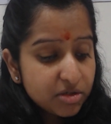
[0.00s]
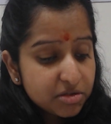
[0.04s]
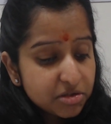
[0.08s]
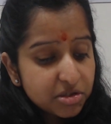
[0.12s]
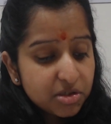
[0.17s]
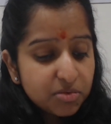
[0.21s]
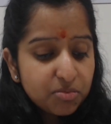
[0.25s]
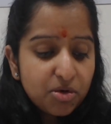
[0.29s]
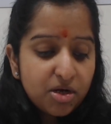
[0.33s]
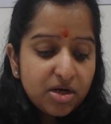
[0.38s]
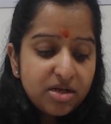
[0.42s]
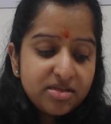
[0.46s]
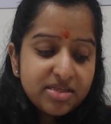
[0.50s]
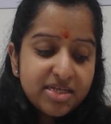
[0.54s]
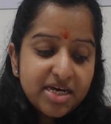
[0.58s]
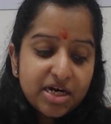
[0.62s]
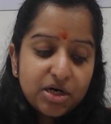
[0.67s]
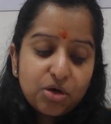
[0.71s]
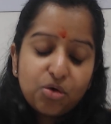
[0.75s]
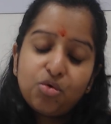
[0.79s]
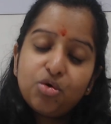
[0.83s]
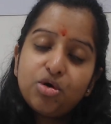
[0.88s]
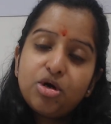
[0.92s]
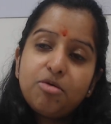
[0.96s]
First of all,
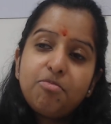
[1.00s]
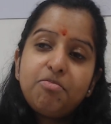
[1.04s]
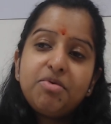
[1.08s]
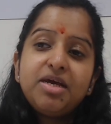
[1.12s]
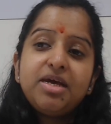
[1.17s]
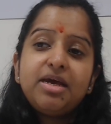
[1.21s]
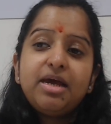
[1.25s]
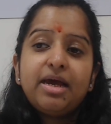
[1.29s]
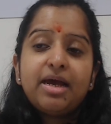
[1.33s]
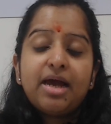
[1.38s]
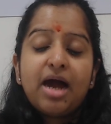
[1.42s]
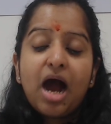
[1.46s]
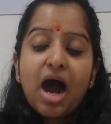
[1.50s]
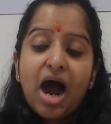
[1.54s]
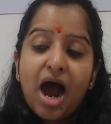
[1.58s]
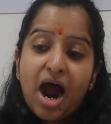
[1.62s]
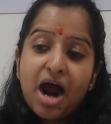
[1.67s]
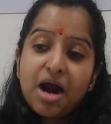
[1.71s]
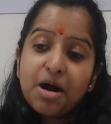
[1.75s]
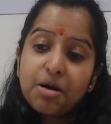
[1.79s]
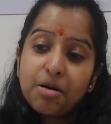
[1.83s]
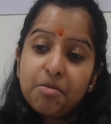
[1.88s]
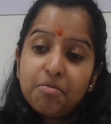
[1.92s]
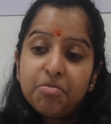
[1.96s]
there could be a
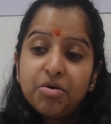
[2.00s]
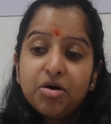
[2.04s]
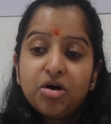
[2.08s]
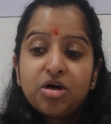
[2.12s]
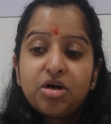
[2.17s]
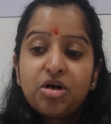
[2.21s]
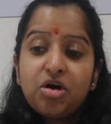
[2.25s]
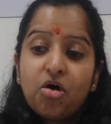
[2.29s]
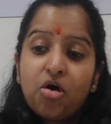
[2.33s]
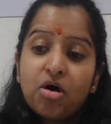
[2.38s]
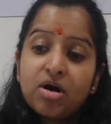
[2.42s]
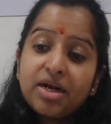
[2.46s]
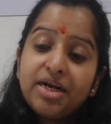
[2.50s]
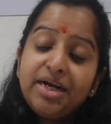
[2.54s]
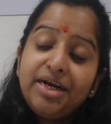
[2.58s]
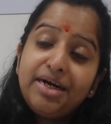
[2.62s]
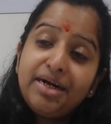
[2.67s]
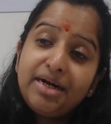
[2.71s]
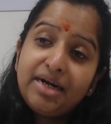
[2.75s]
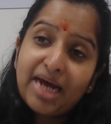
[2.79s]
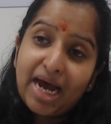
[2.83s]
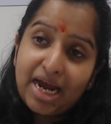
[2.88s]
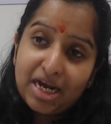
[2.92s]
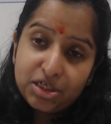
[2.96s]
heartburn or
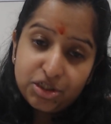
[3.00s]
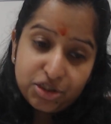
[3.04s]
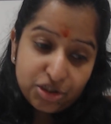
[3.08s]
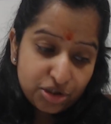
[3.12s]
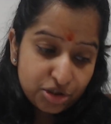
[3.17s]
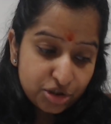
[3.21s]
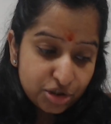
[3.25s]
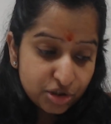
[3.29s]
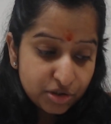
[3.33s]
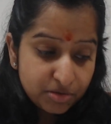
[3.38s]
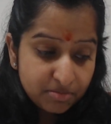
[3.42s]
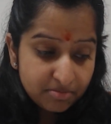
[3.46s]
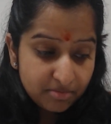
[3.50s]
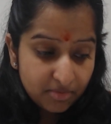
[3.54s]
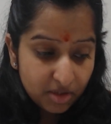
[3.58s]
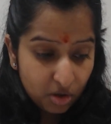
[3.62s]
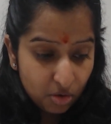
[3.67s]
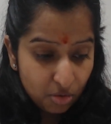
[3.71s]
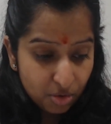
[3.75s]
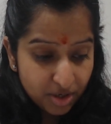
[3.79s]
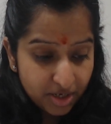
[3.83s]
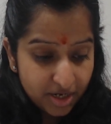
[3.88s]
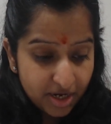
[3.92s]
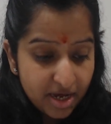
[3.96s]
indigestion.
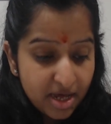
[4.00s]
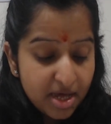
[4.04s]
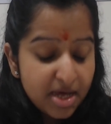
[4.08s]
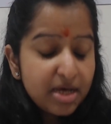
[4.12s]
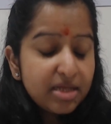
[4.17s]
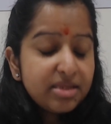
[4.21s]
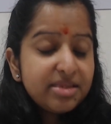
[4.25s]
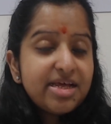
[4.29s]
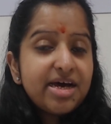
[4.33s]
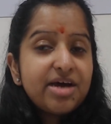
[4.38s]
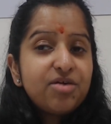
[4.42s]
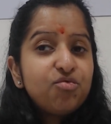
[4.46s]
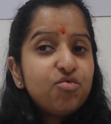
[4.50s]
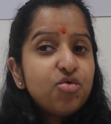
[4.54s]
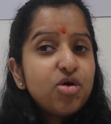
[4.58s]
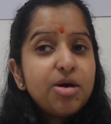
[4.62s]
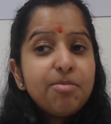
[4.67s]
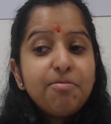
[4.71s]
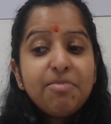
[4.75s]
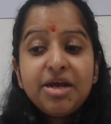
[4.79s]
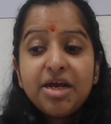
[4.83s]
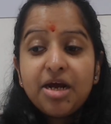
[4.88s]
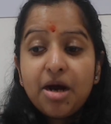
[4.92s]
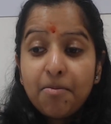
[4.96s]
Okay, there
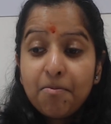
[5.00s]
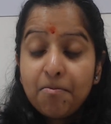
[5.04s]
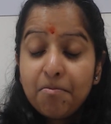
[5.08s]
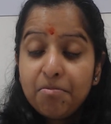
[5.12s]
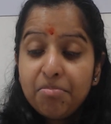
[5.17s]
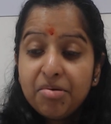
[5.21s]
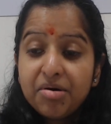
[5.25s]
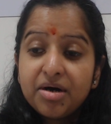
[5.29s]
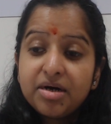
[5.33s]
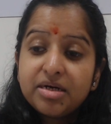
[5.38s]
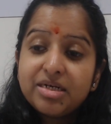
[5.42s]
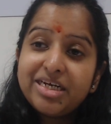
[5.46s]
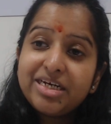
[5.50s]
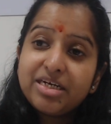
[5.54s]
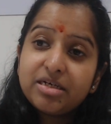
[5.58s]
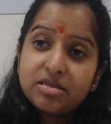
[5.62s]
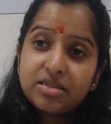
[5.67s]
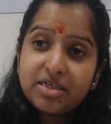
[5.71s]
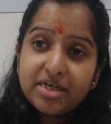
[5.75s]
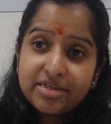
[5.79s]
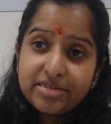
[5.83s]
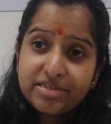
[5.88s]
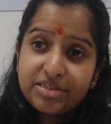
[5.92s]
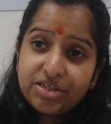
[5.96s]
would be a burning
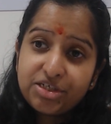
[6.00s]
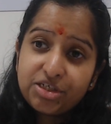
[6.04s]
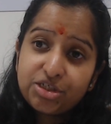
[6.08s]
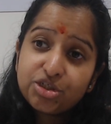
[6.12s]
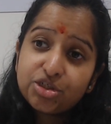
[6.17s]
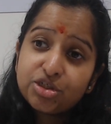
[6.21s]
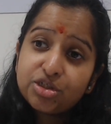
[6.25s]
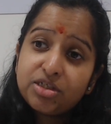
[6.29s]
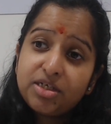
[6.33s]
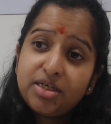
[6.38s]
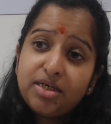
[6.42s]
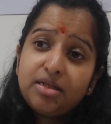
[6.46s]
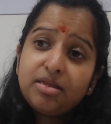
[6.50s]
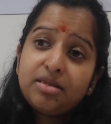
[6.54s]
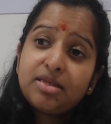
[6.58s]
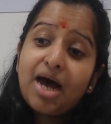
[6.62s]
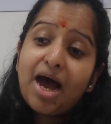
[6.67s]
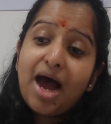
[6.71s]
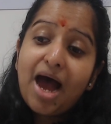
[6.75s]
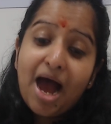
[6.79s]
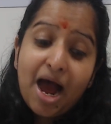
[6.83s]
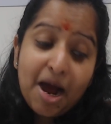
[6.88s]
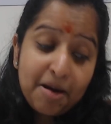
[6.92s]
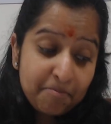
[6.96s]
sensation in
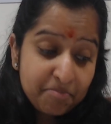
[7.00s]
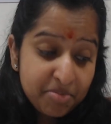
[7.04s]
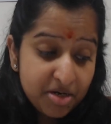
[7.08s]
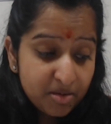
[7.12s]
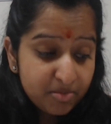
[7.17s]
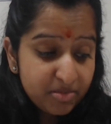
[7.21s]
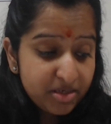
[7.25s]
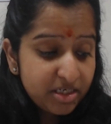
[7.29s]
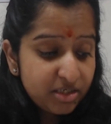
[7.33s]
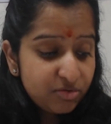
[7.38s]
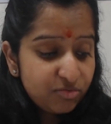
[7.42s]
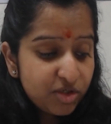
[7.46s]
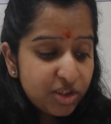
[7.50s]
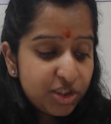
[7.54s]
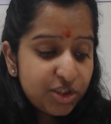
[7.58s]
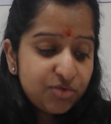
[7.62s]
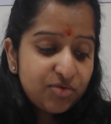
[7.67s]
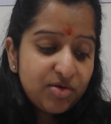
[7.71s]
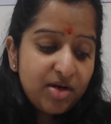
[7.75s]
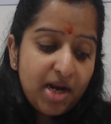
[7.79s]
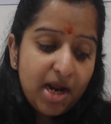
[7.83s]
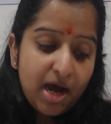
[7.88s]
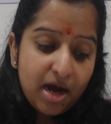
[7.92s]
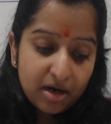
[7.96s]
the abdomen
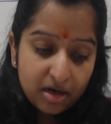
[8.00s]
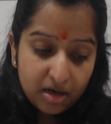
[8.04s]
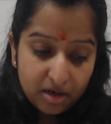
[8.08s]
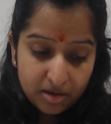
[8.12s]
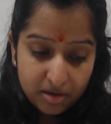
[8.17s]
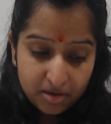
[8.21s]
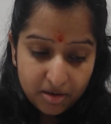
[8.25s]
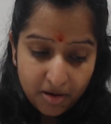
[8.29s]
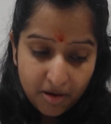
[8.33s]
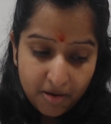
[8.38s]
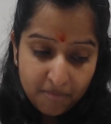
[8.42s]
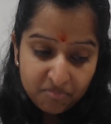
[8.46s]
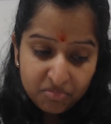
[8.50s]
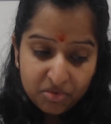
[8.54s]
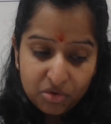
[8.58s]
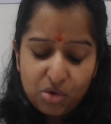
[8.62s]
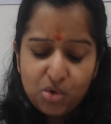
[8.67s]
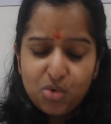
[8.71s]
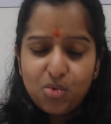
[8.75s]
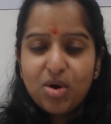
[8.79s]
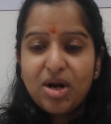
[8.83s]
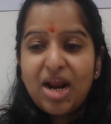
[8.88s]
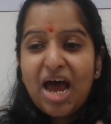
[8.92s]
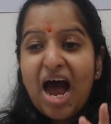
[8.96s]
which will occur.
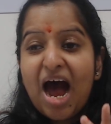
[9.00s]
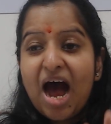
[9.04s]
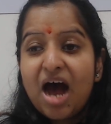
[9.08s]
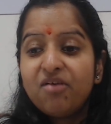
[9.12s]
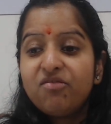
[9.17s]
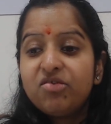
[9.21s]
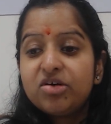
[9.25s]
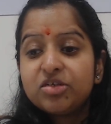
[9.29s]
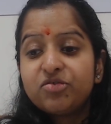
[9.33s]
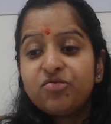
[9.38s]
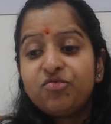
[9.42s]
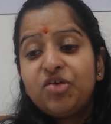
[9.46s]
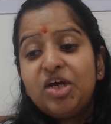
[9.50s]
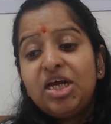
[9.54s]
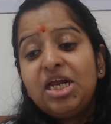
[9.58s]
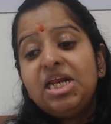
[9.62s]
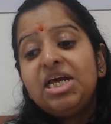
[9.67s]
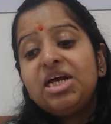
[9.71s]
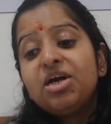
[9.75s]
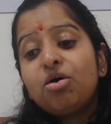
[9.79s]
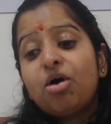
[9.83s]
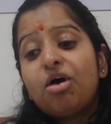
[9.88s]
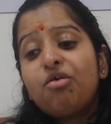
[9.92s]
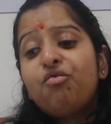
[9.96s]
You will have a
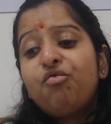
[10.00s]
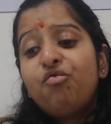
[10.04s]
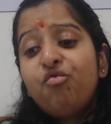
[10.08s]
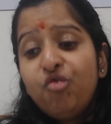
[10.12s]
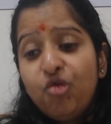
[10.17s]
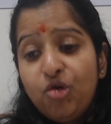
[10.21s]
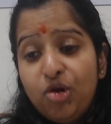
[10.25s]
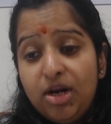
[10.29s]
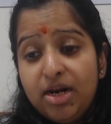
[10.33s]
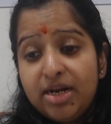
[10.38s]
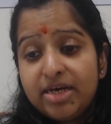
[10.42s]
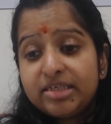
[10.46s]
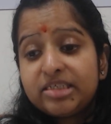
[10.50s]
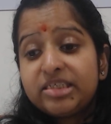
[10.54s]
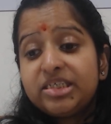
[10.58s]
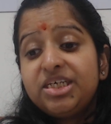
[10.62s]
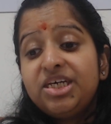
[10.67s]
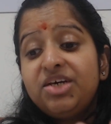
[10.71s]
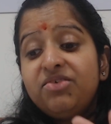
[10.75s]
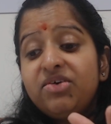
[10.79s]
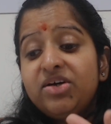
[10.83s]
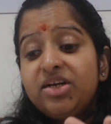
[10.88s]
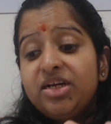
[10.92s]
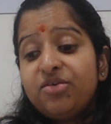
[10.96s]
feeling of fullness
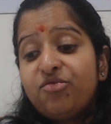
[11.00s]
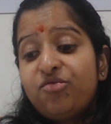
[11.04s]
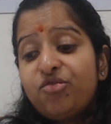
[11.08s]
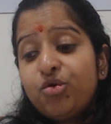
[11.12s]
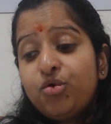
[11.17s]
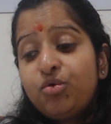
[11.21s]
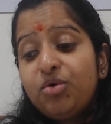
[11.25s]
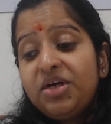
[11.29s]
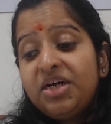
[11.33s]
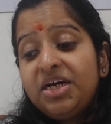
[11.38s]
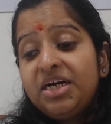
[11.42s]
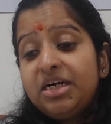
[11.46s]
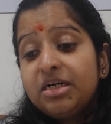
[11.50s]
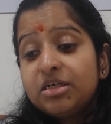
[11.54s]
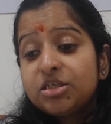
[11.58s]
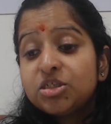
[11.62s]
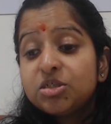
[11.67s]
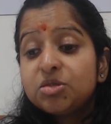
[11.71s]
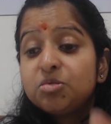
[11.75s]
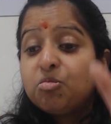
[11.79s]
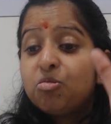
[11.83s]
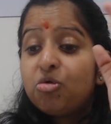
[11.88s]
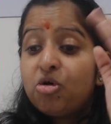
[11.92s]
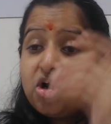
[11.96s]
even if you eat a
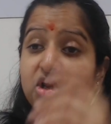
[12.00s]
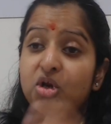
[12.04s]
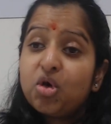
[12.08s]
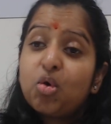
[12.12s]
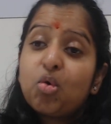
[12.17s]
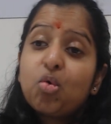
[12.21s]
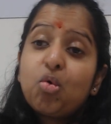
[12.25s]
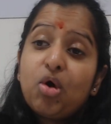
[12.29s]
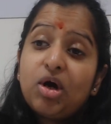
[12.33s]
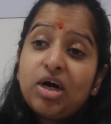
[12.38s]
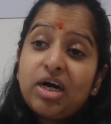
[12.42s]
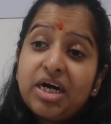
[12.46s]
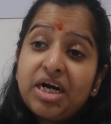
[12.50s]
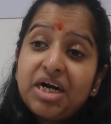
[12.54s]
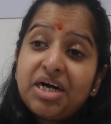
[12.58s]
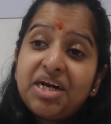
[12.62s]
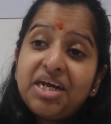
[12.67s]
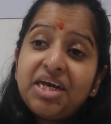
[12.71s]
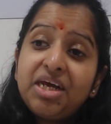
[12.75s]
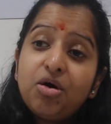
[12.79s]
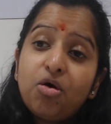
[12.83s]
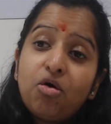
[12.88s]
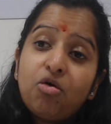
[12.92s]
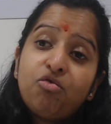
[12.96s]
small
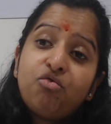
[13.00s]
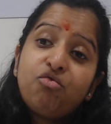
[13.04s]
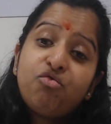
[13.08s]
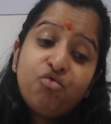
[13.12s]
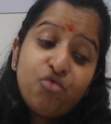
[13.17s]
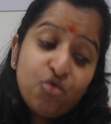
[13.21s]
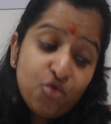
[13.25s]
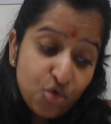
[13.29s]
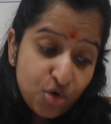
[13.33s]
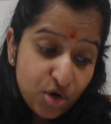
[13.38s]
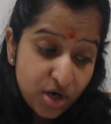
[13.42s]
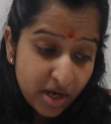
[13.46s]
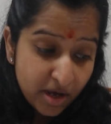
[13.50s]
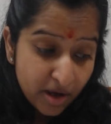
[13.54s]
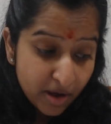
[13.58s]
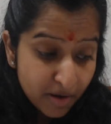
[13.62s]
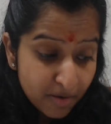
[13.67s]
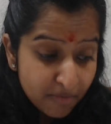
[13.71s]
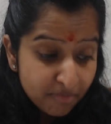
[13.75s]
quantity of food.